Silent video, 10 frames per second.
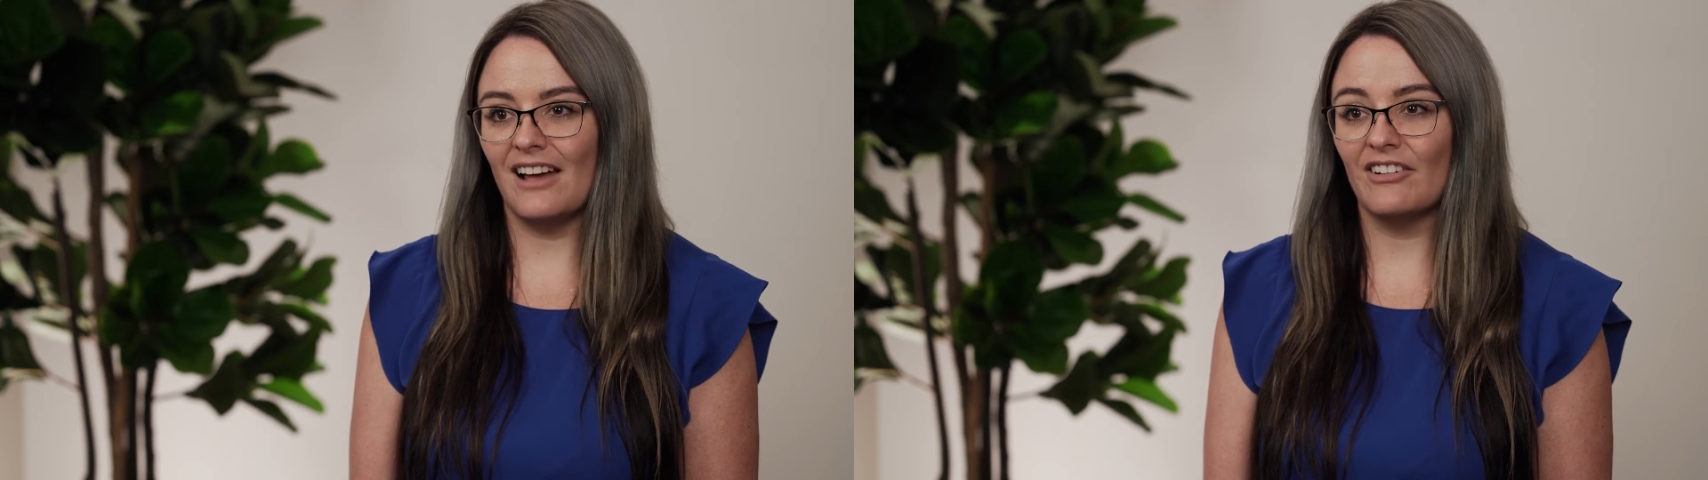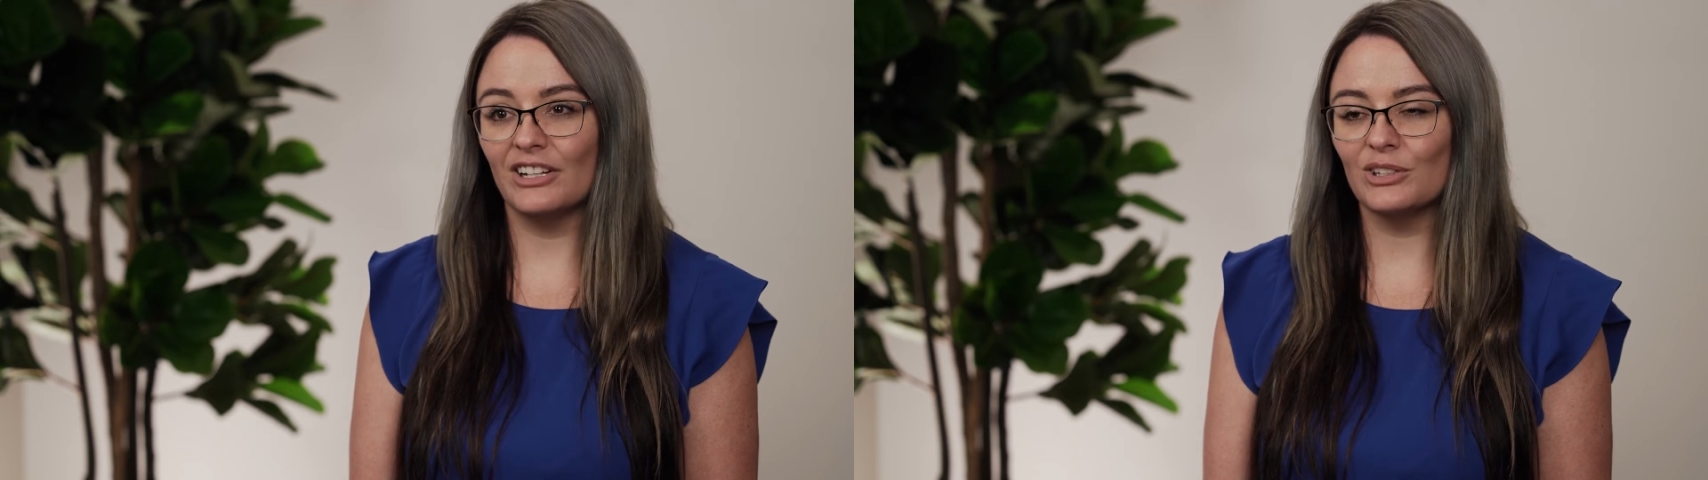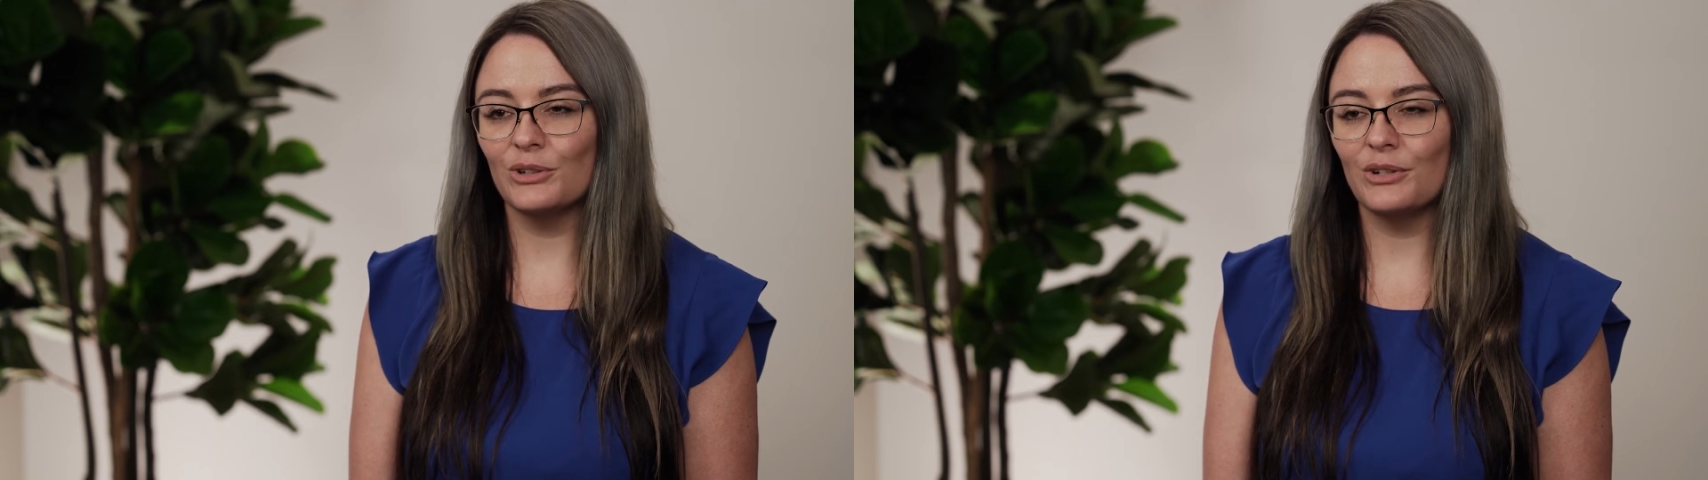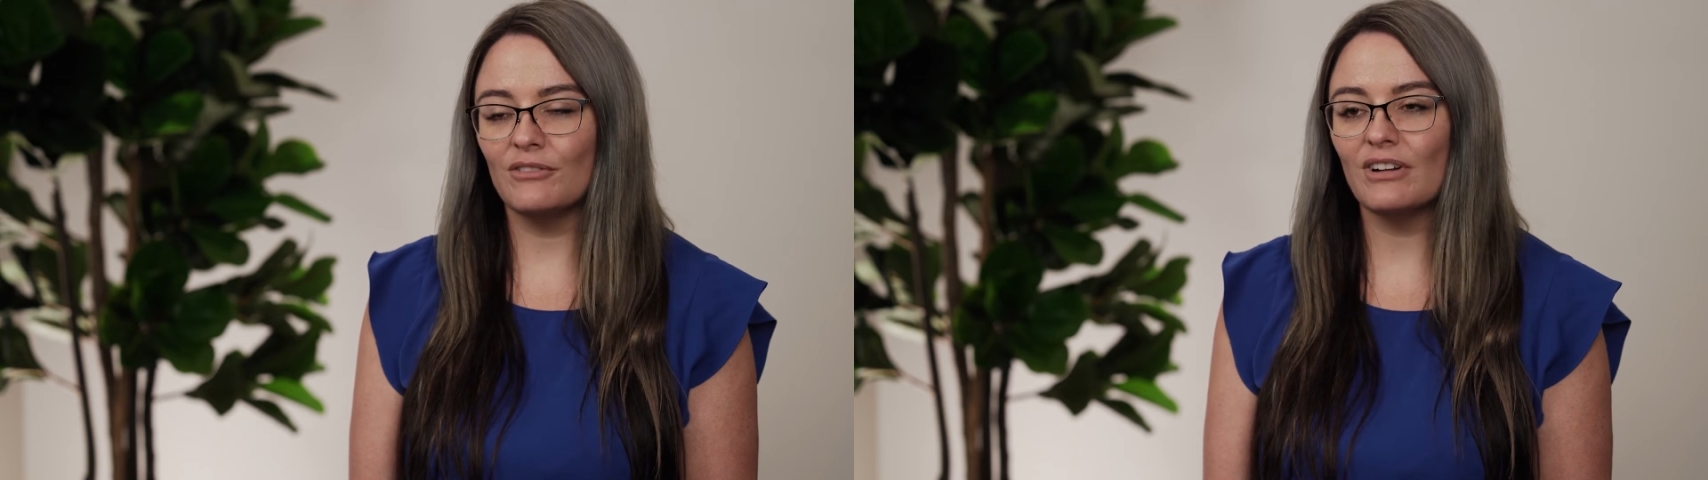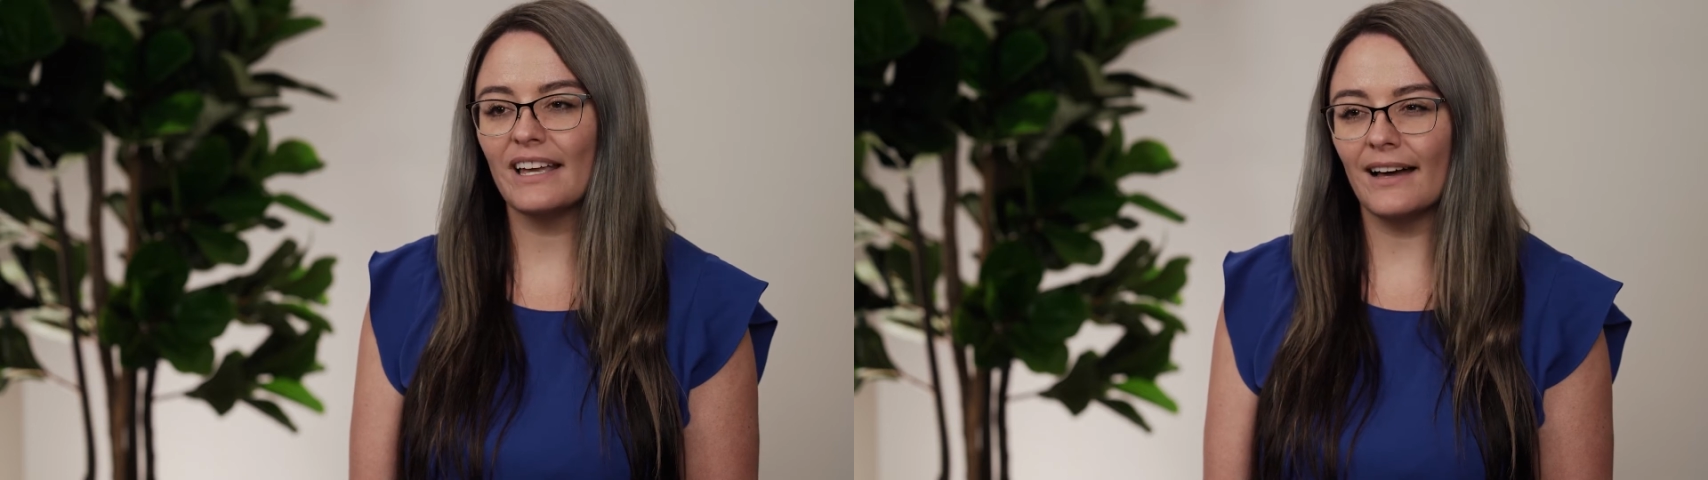are
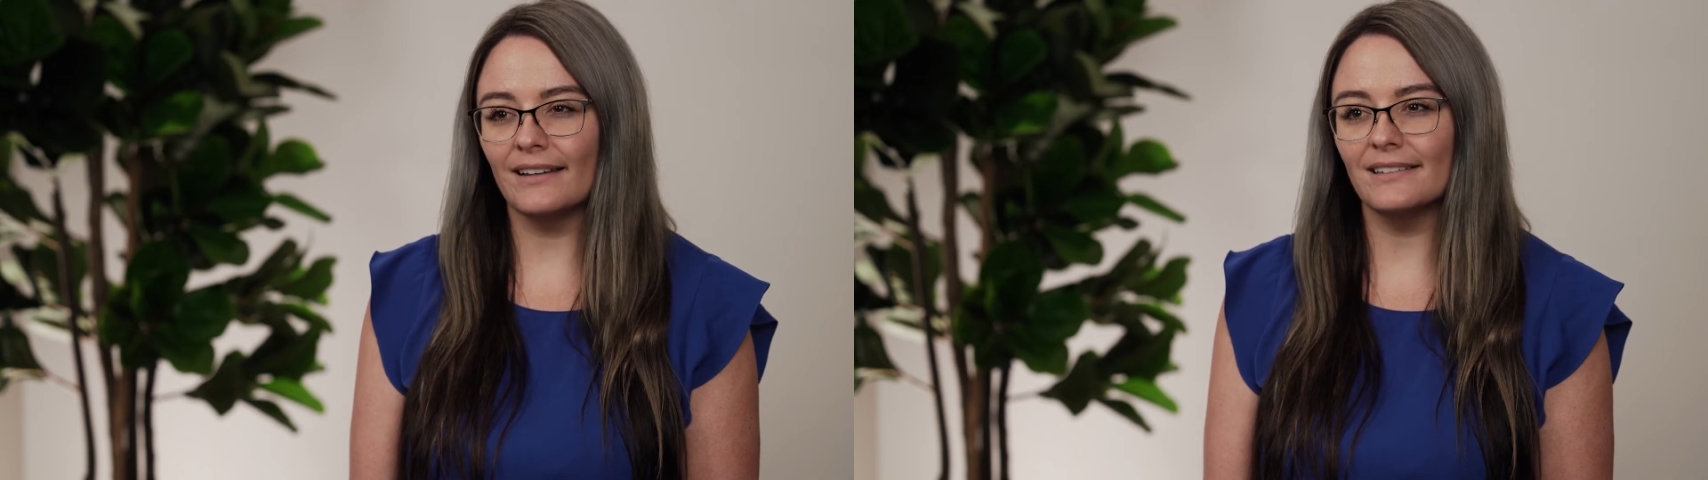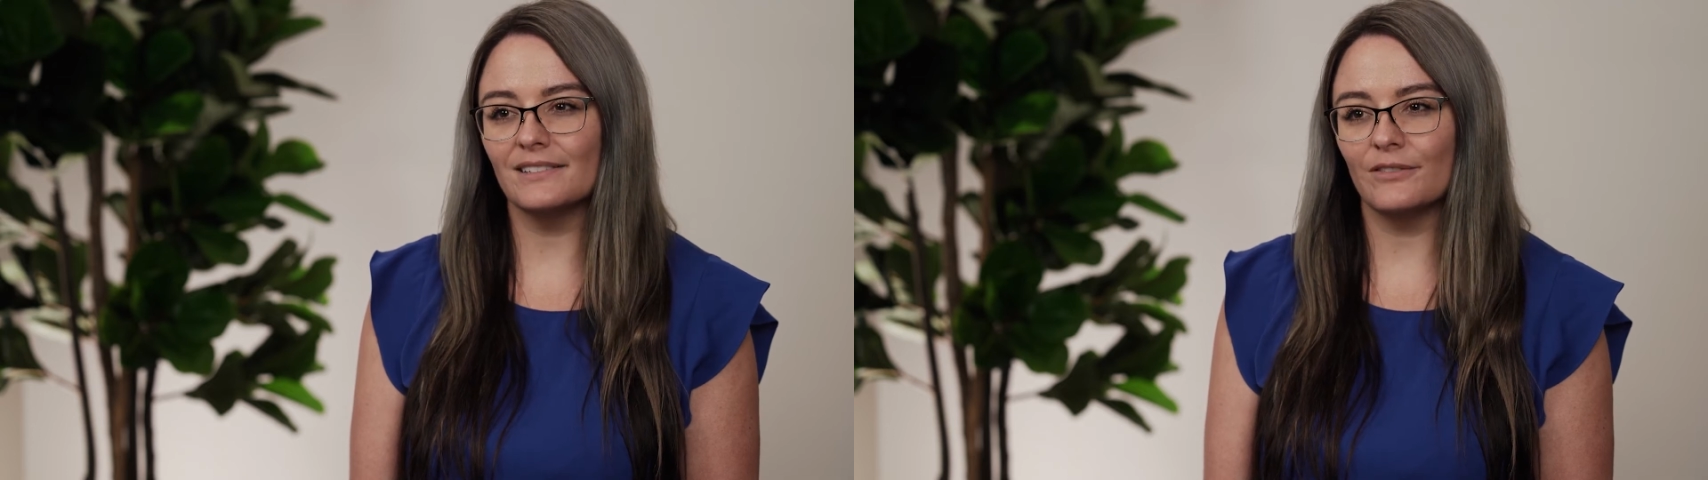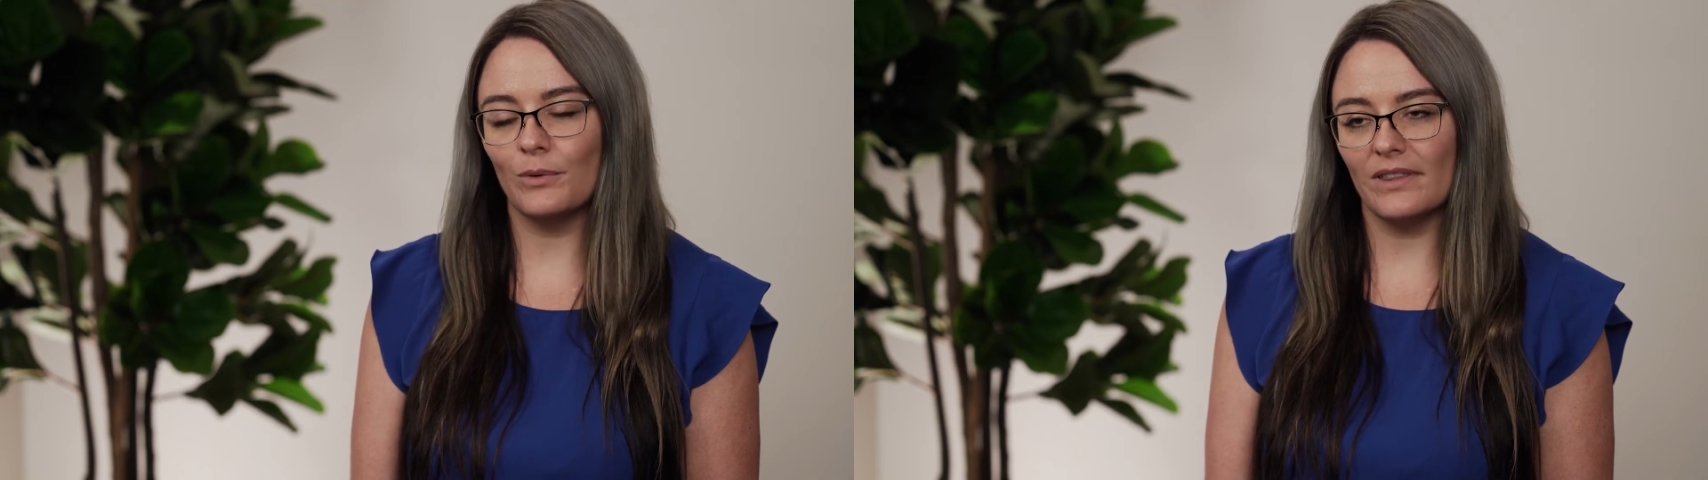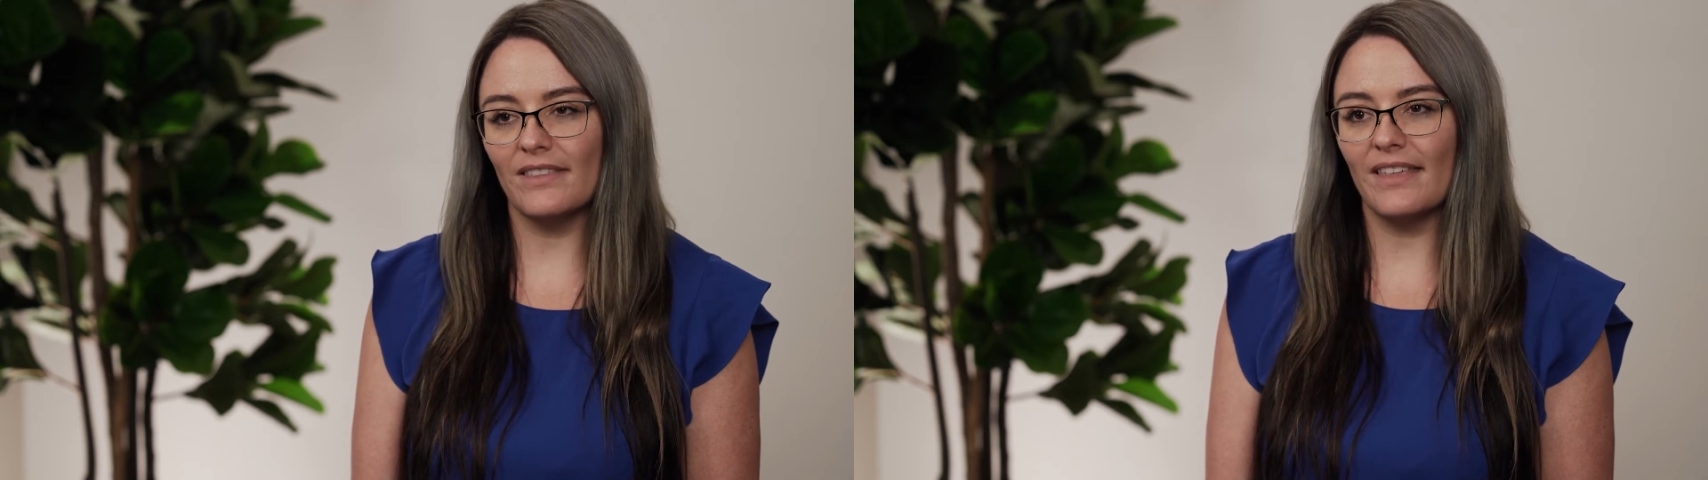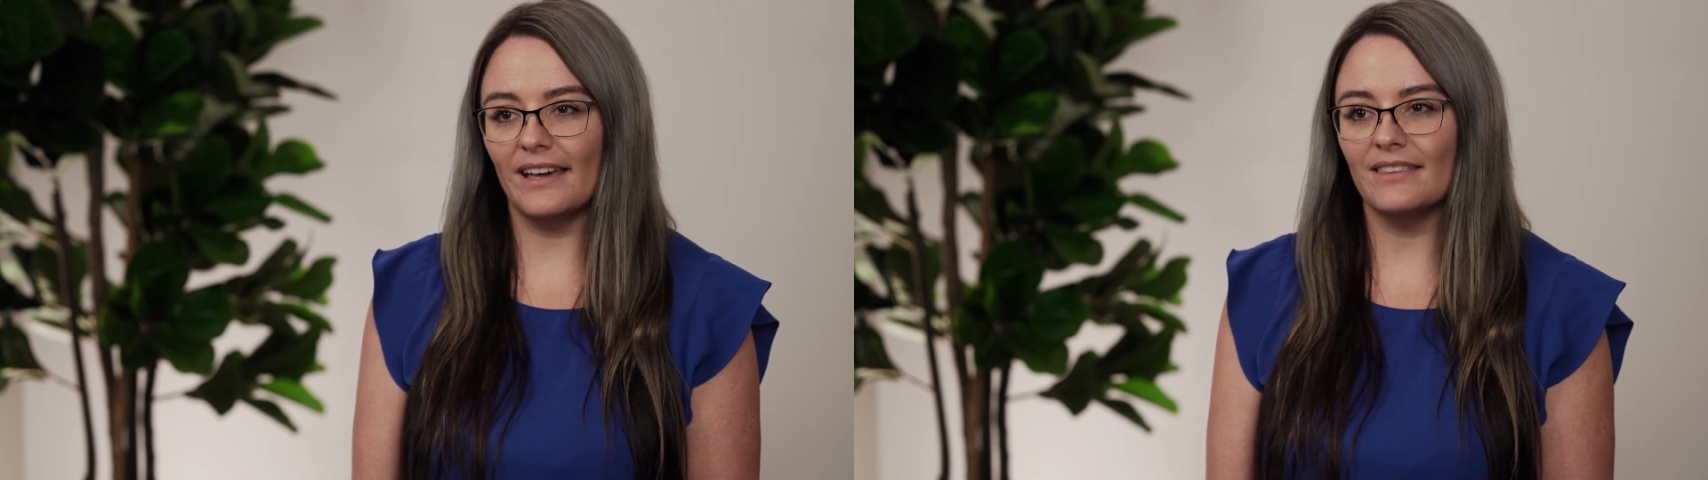included regardless of whether
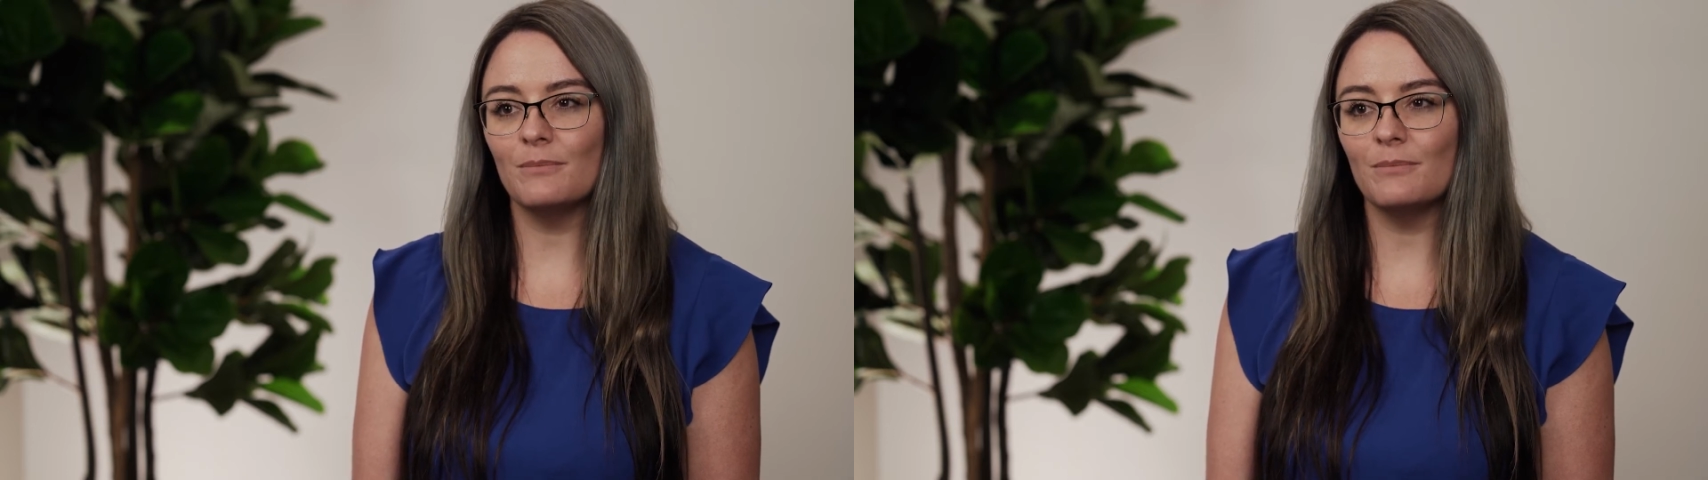they